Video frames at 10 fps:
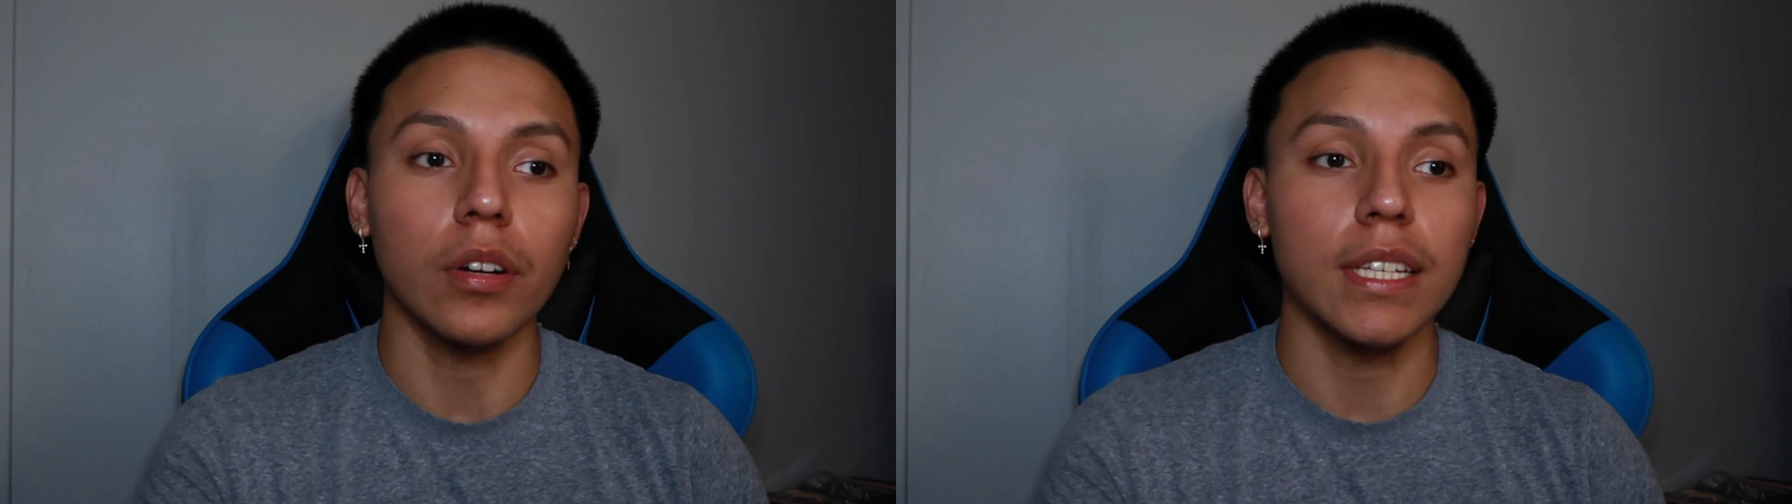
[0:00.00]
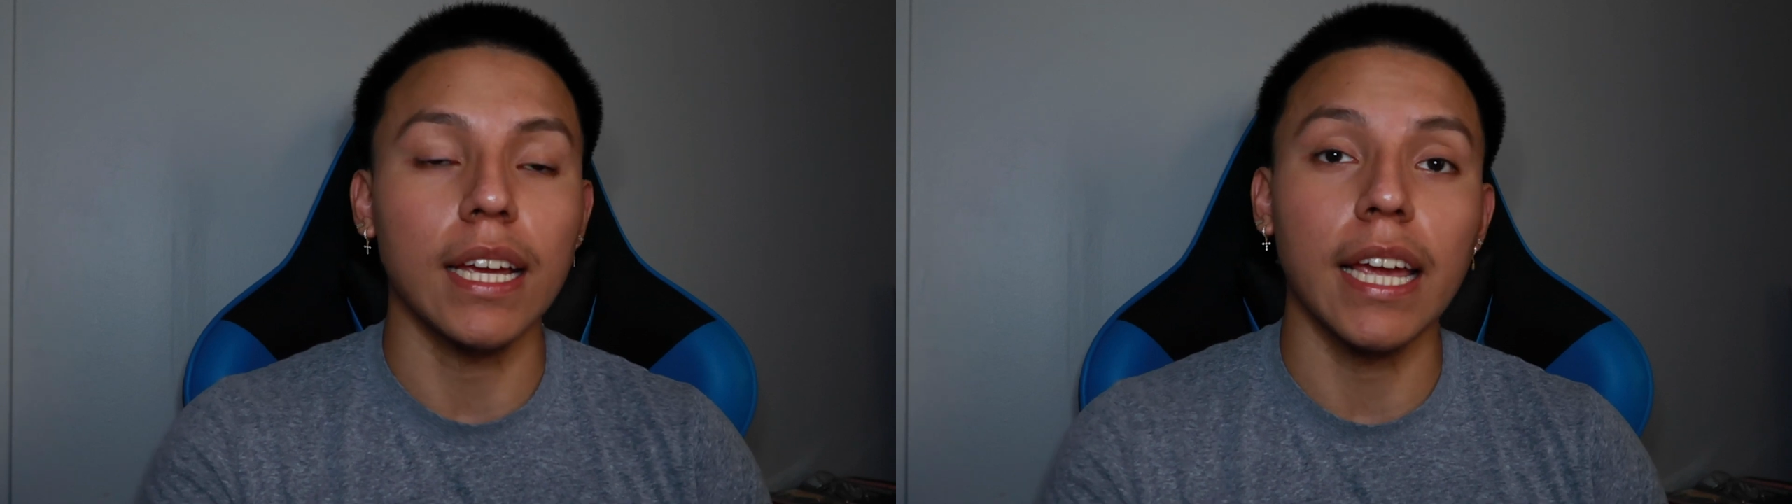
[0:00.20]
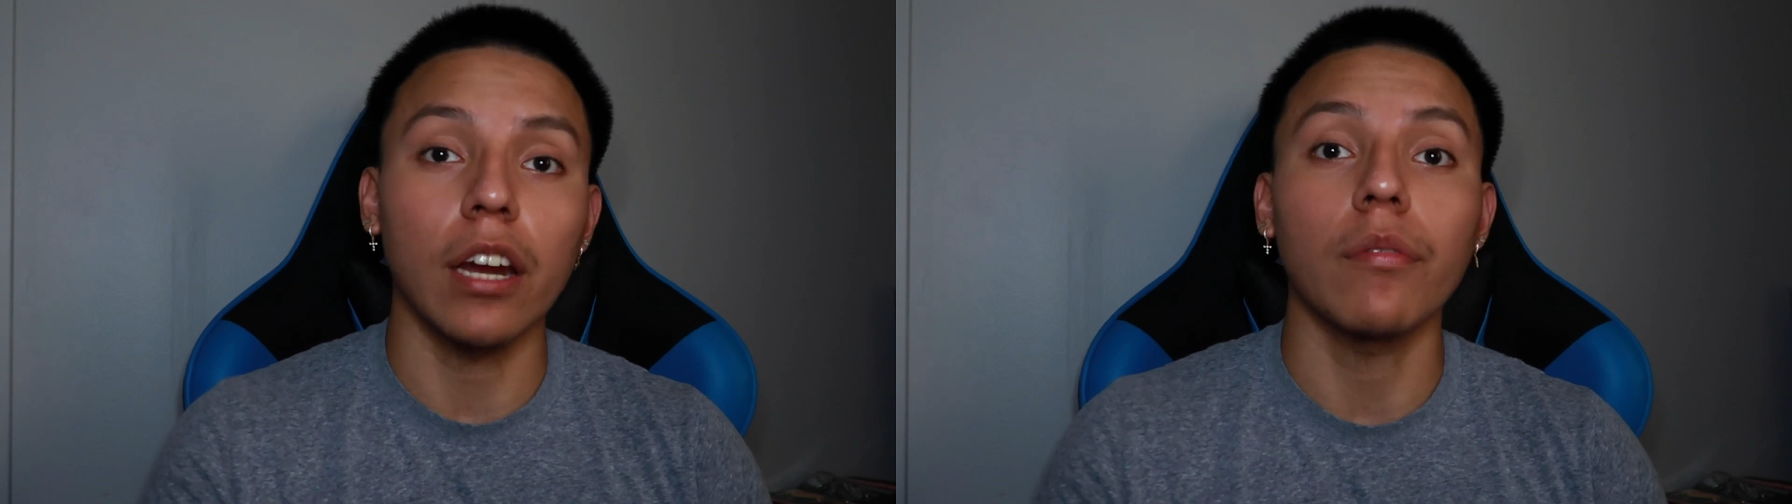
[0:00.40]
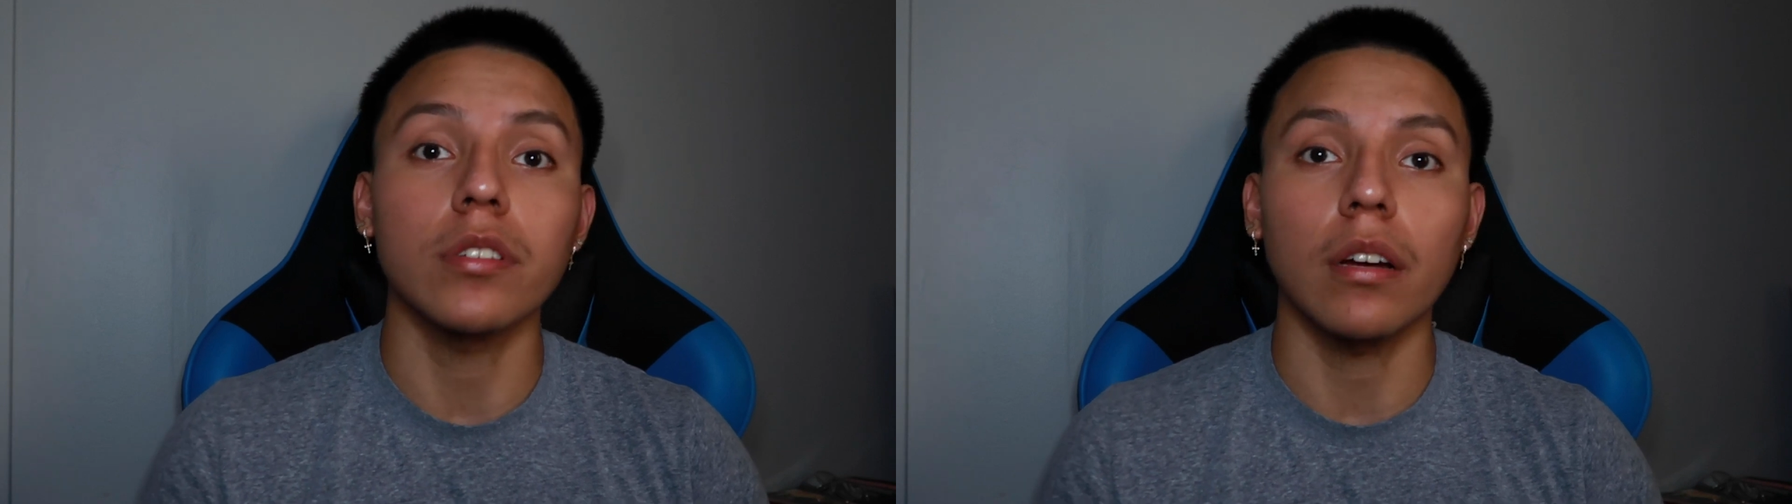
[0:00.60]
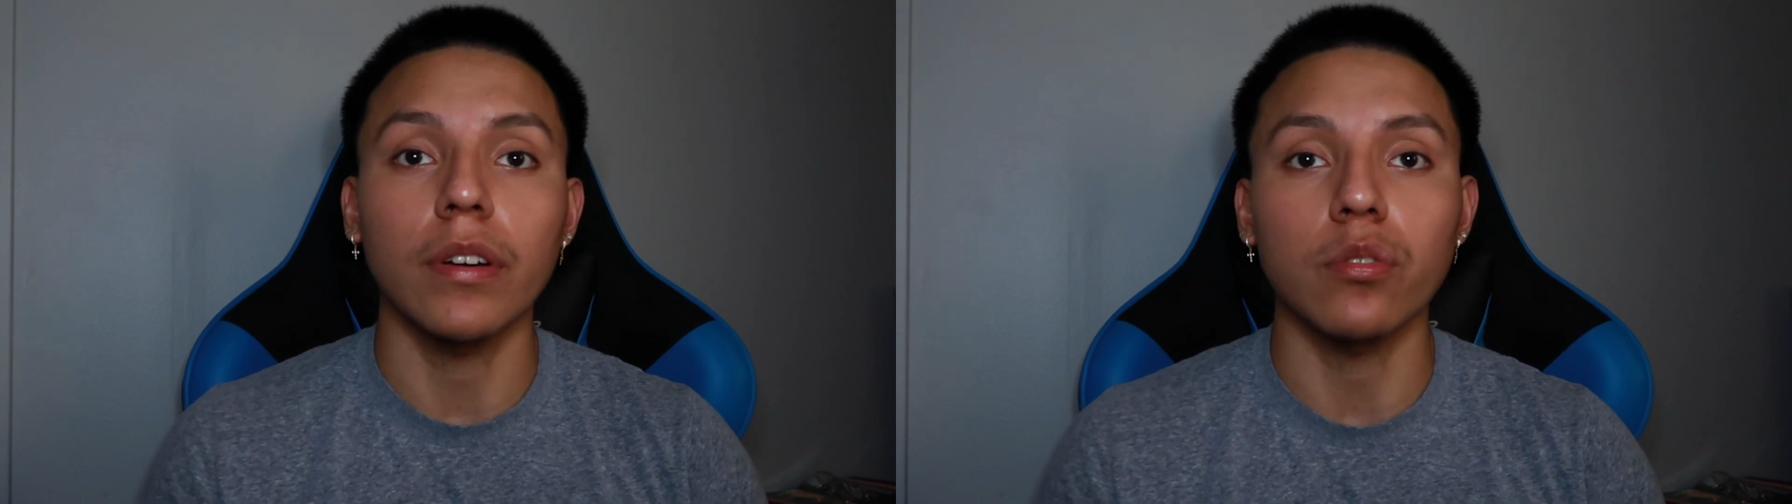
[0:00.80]
are taking care of
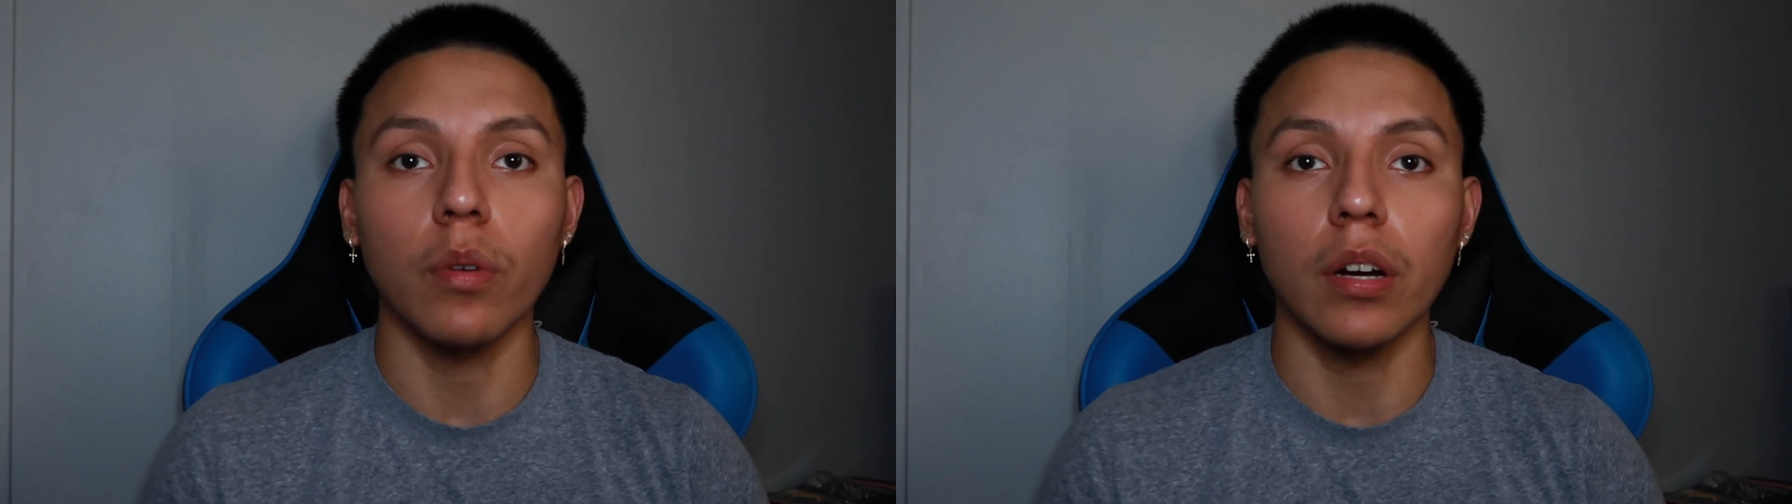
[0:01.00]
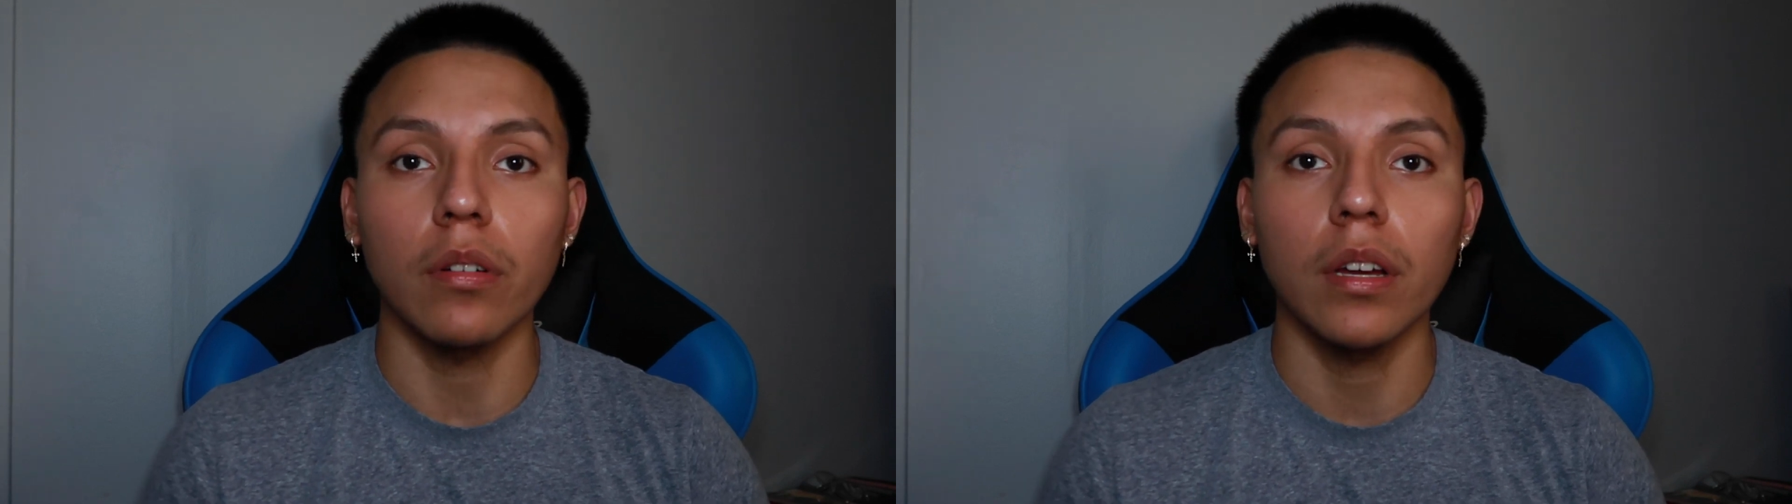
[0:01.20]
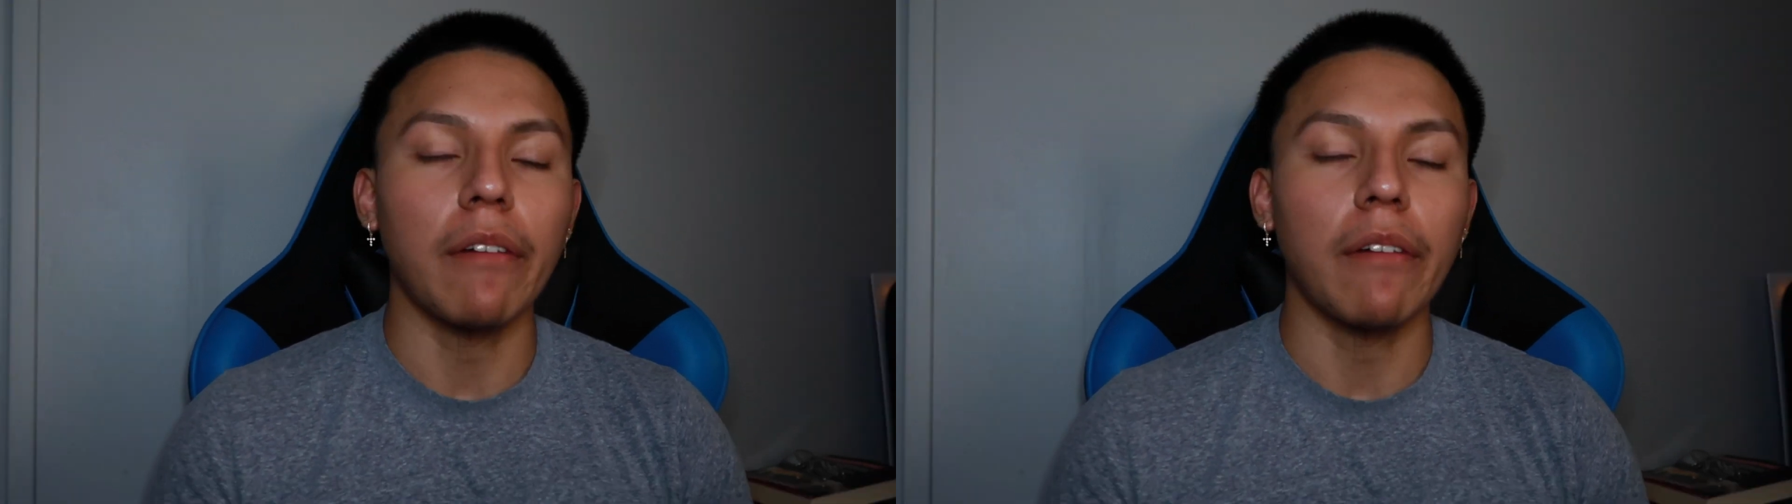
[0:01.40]
yourself as well.